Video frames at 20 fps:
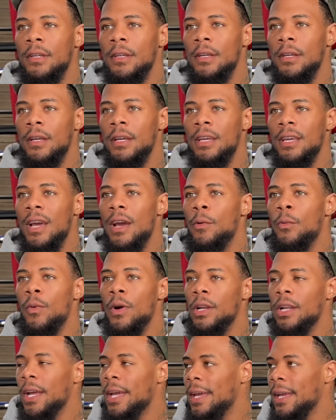he had
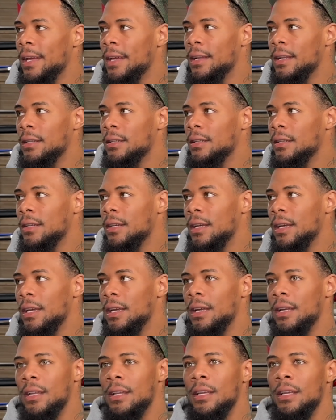one hand
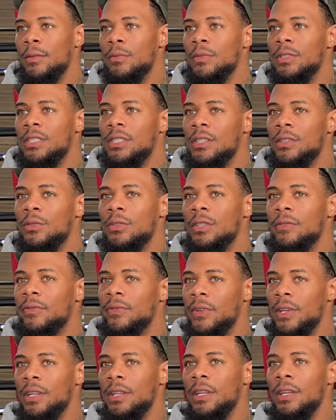and he was still
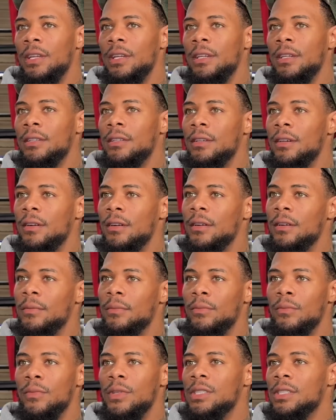defending,
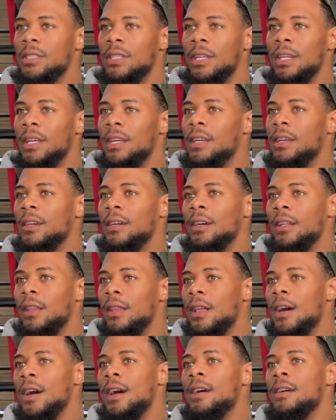wasn't getting hit a
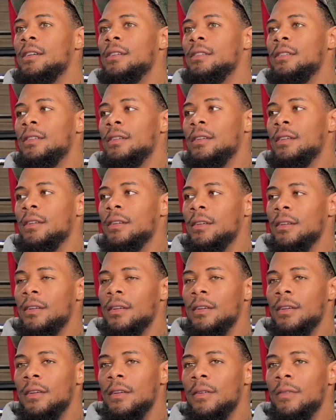lot.
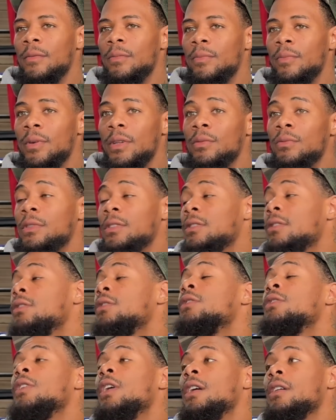But he was a
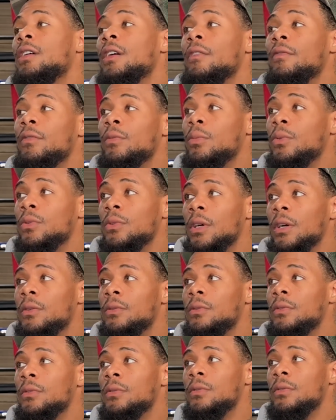little uncomfortable though,
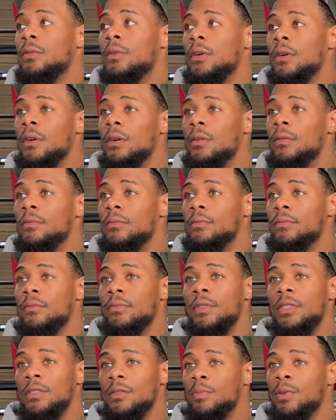
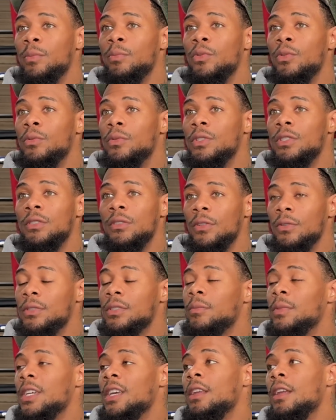because Pitbull was throwing
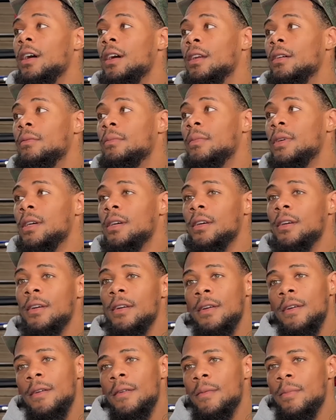some heat at him.
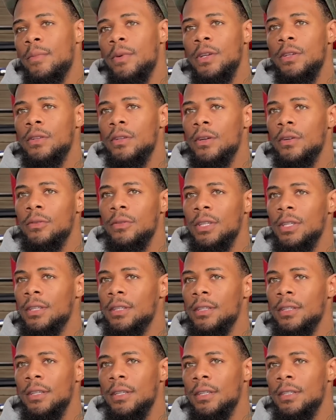But you know,
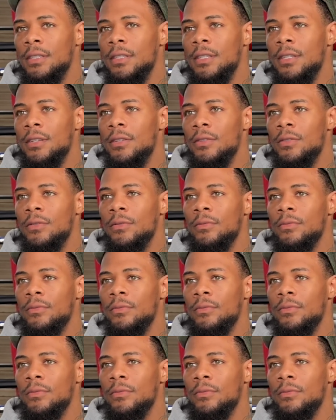he still